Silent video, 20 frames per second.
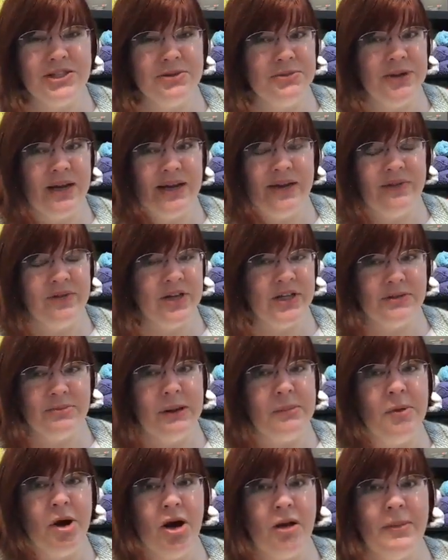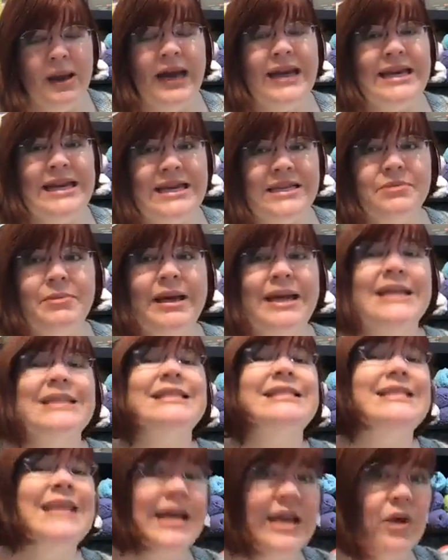I'm not giving it to my mom. I need to make a
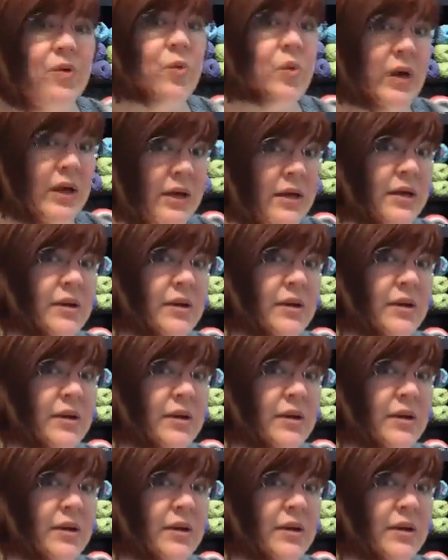second one